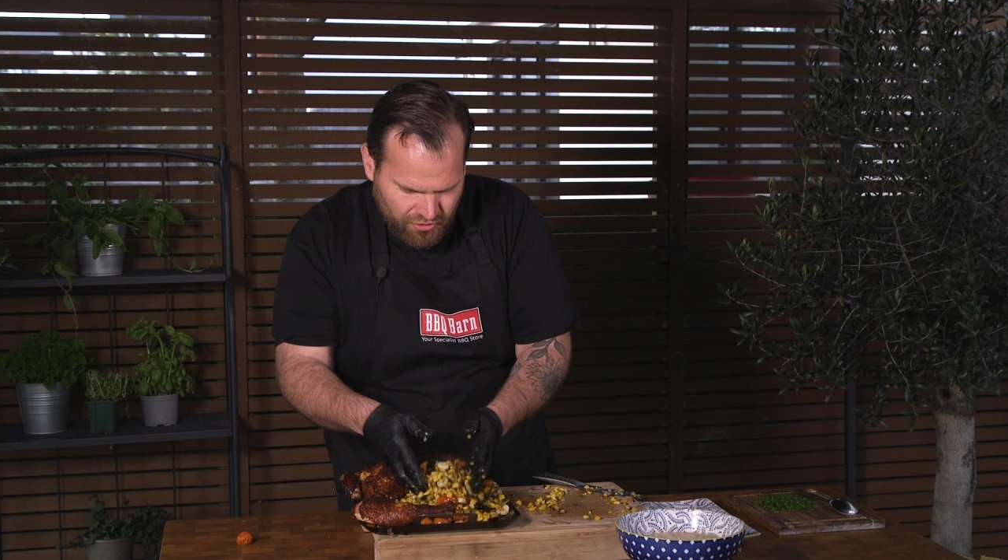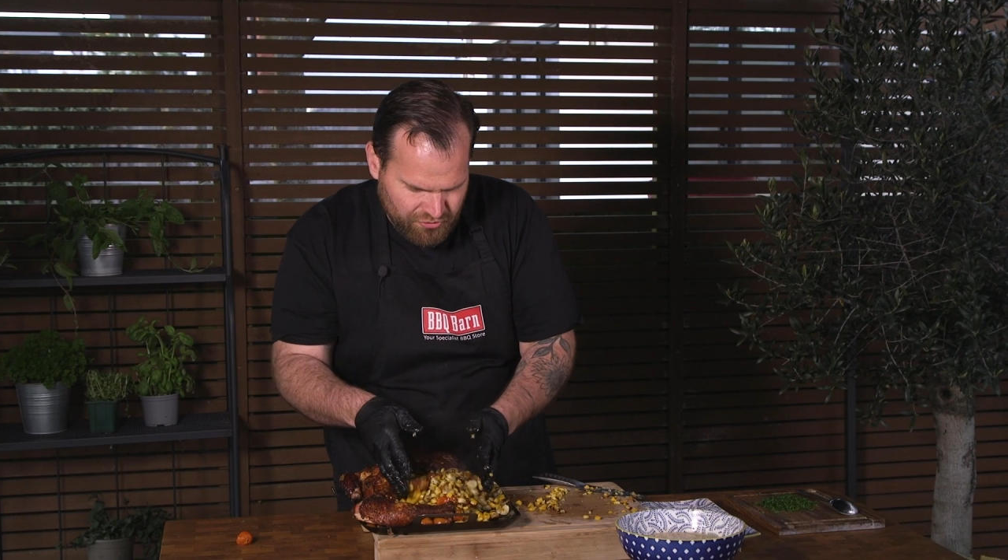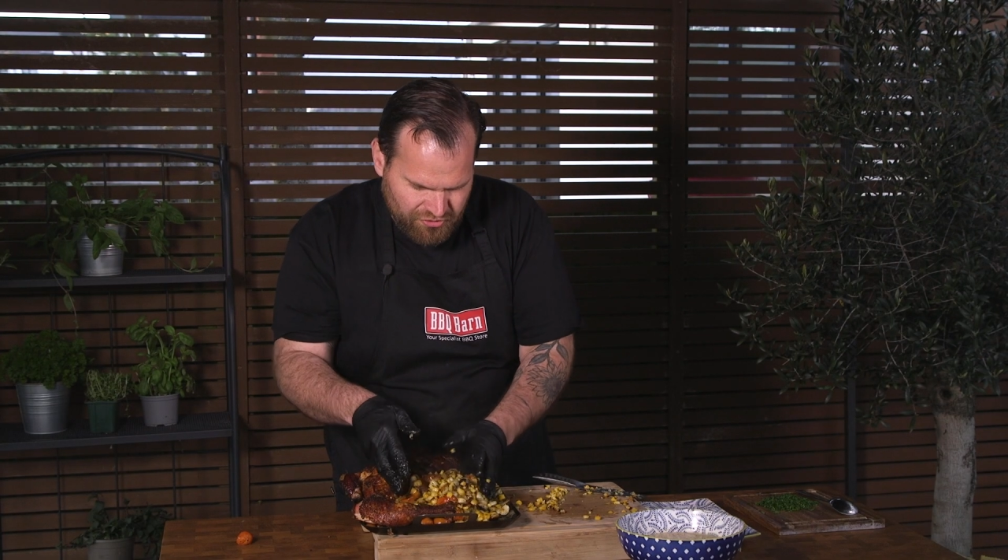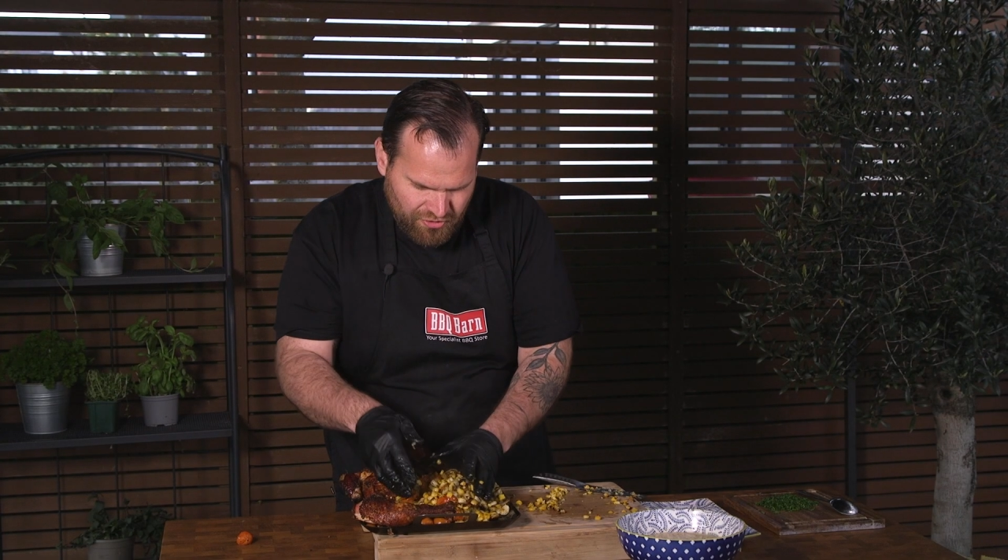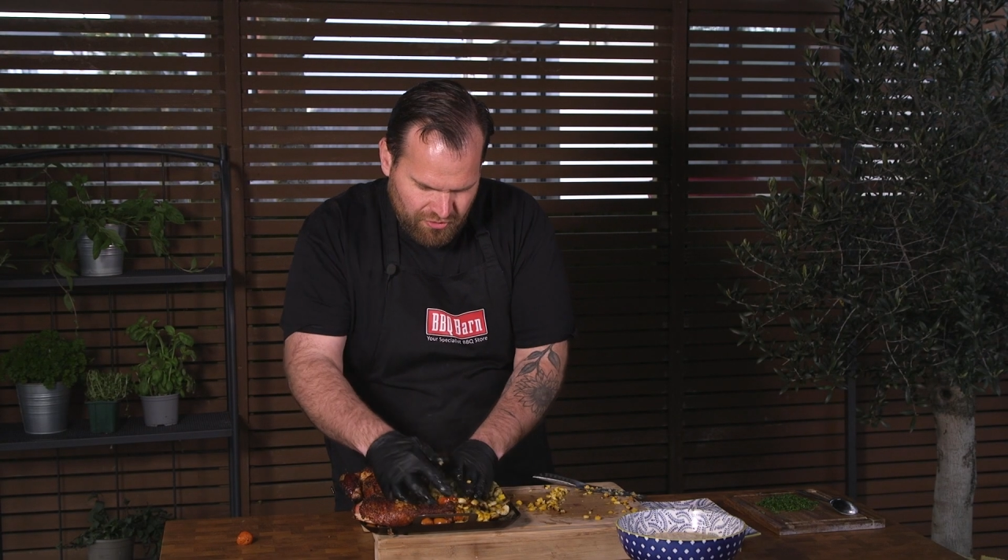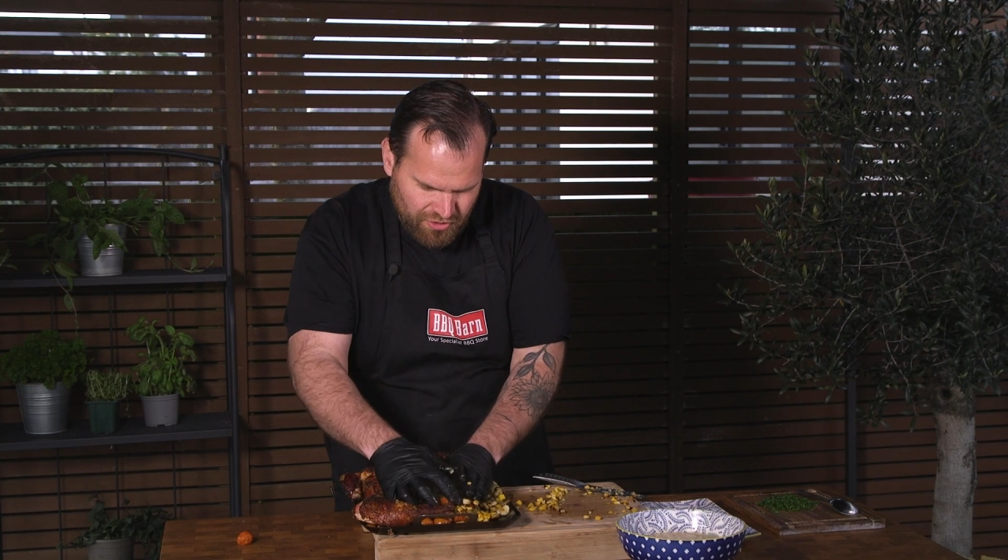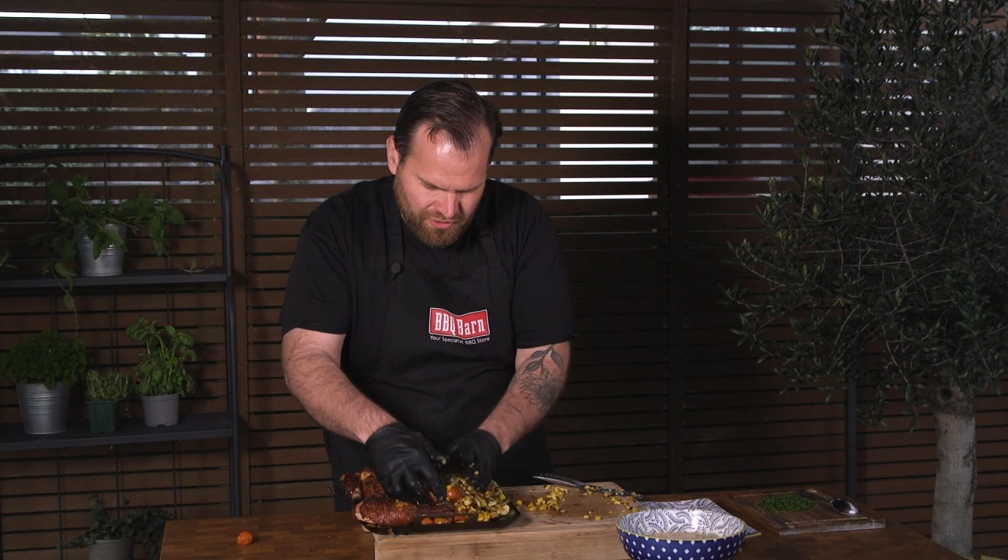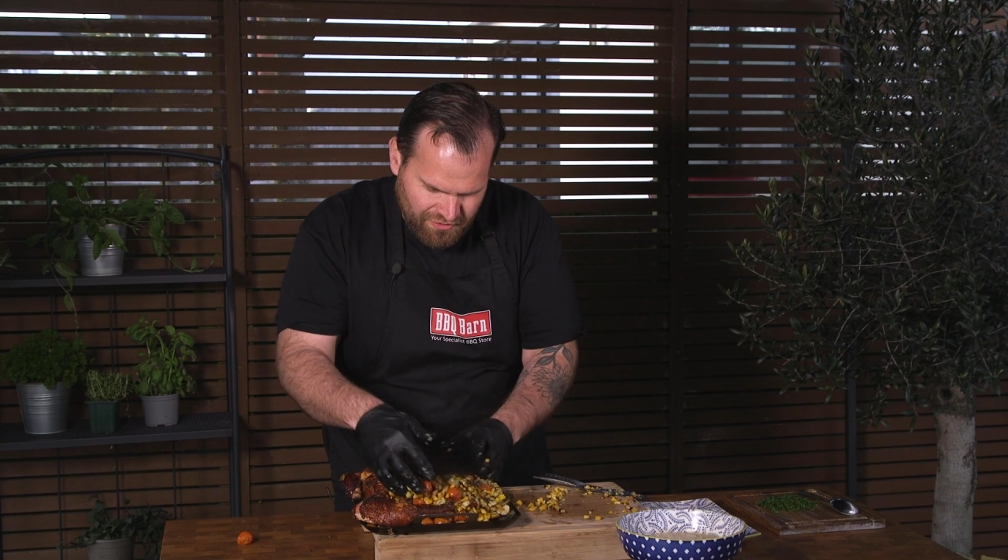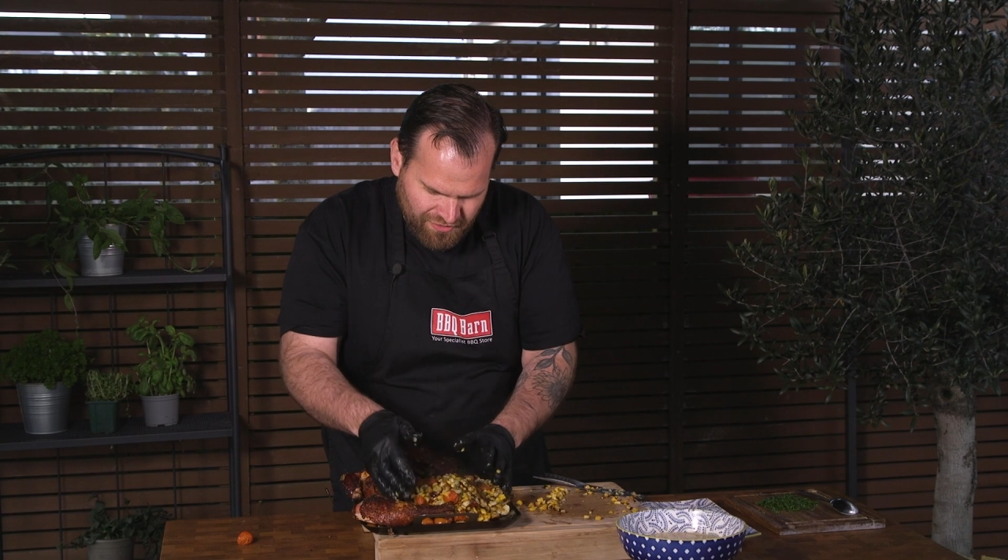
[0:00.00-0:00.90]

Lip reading: so good.